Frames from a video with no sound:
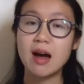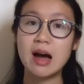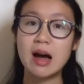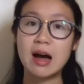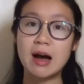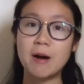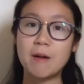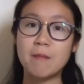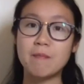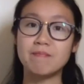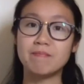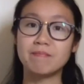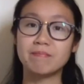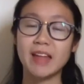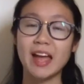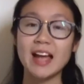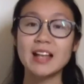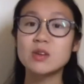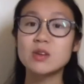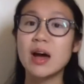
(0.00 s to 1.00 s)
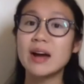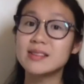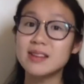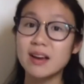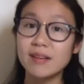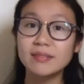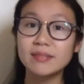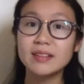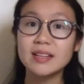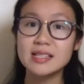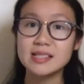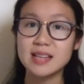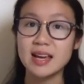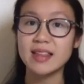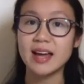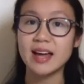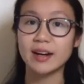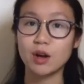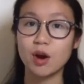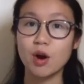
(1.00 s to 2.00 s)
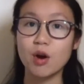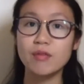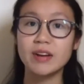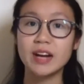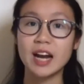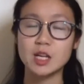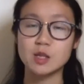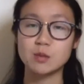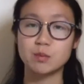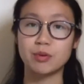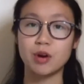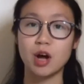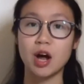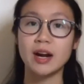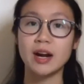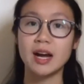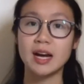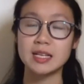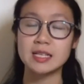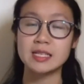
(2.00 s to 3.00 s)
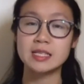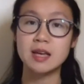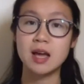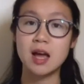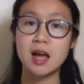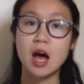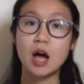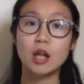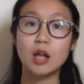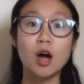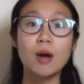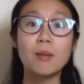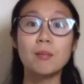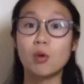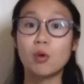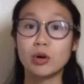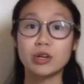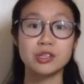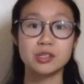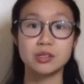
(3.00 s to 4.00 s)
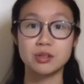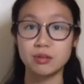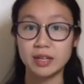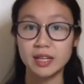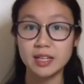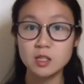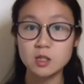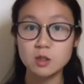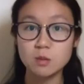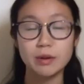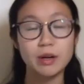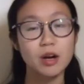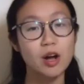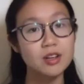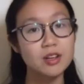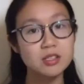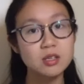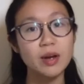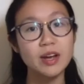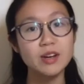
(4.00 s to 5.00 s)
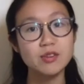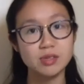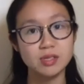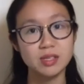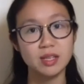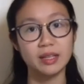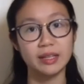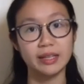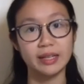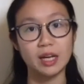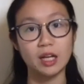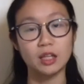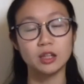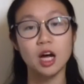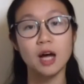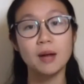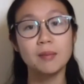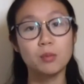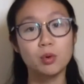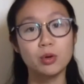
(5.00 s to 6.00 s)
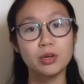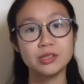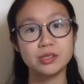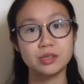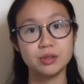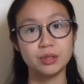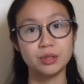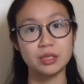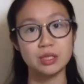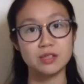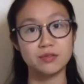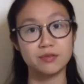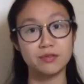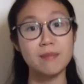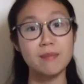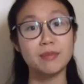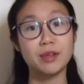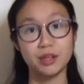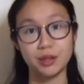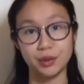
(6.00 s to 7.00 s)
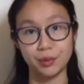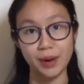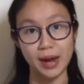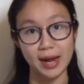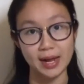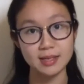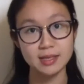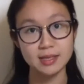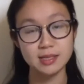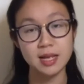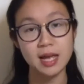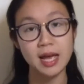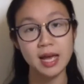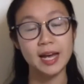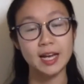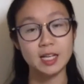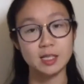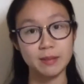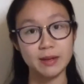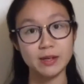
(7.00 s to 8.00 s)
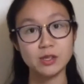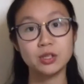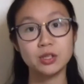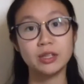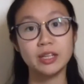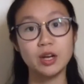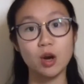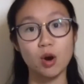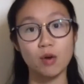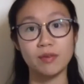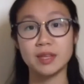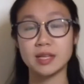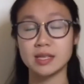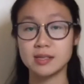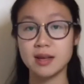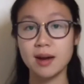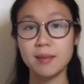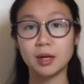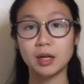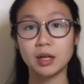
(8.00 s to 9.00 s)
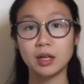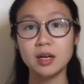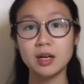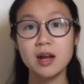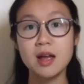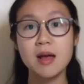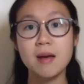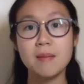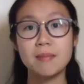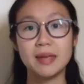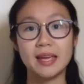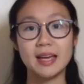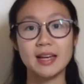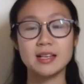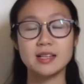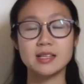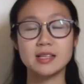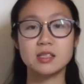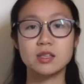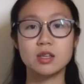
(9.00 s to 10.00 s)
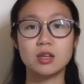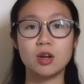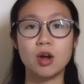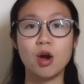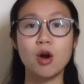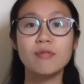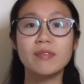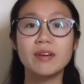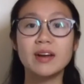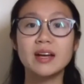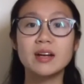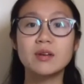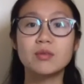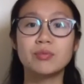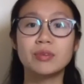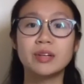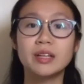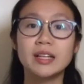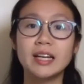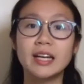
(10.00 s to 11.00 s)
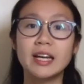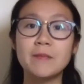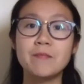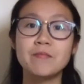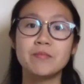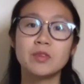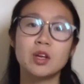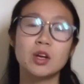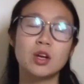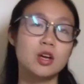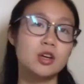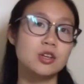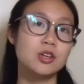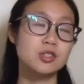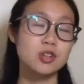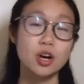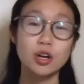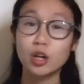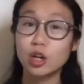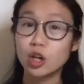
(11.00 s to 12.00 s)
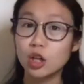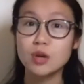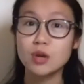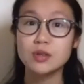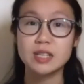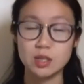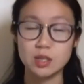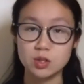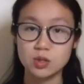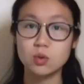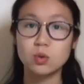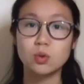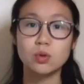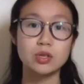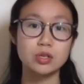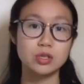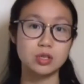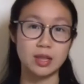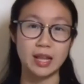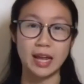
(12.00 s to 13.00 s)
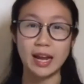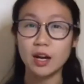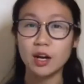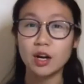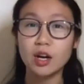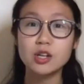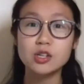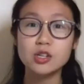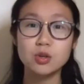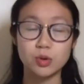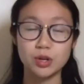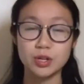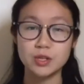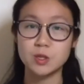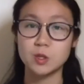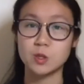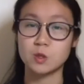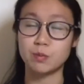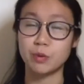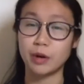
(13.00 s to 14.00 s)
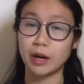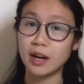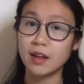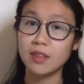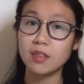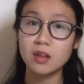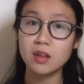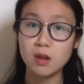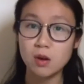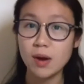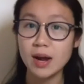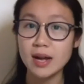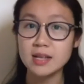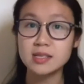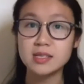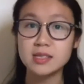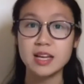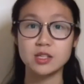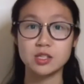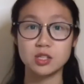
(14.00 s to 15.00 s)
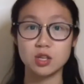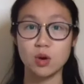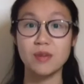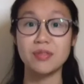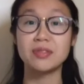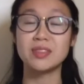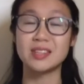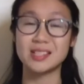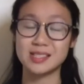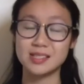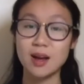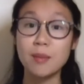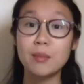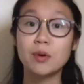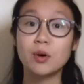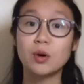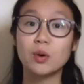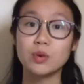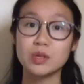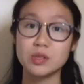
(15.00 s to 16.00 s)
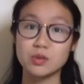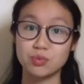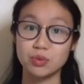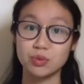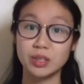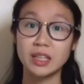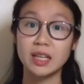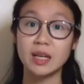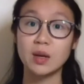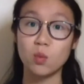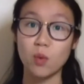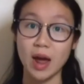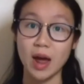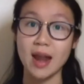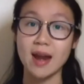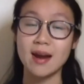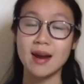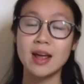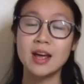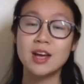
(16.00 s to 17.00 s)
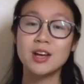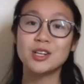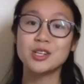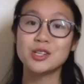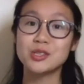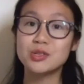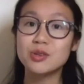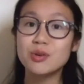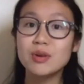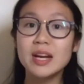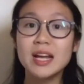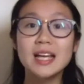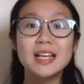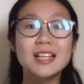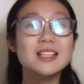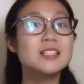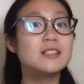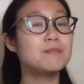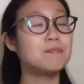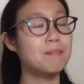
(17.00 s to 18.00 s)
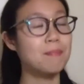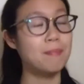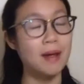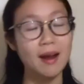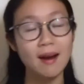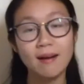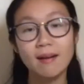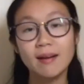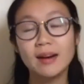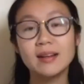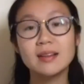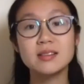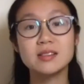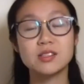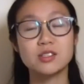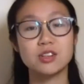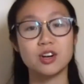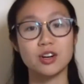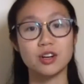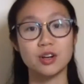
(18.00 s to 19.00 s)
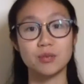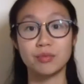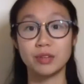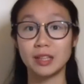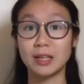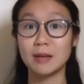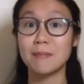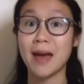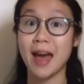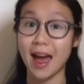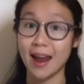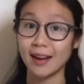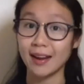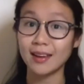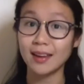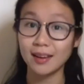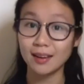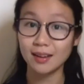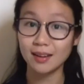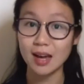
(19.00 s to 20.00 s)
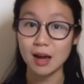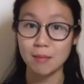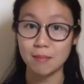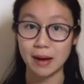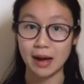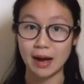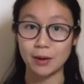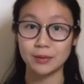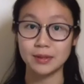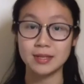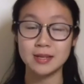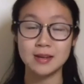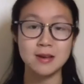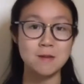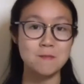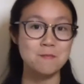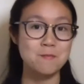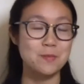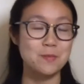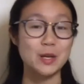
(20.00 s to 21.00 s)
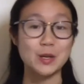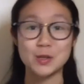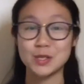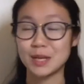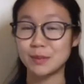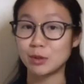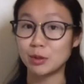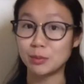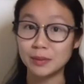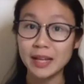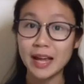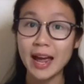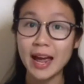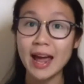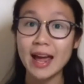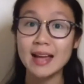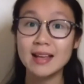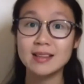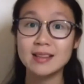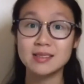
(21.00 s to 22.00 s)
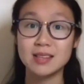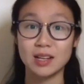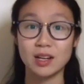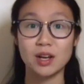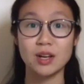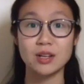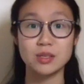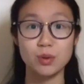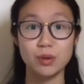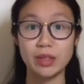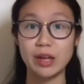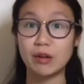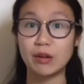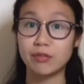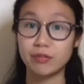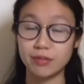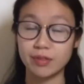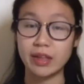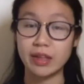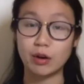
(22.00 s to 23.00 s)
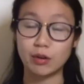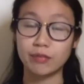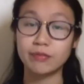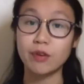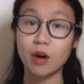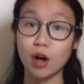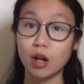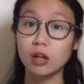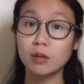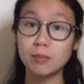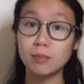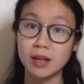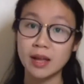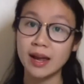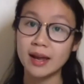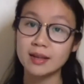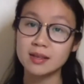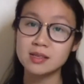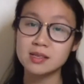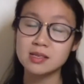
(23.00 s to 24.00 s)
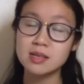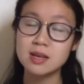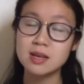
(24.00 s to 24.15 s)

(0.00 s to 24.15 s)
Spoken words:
And so I definitely say that COVID has brought us a lot more students, but also interestingly, a lot more students from the US, especially over the summer, because COVID really started closing schools later towards the spring in the US. And so the summer was really when students, parents started really panicking about their summer plans and also their fall plans.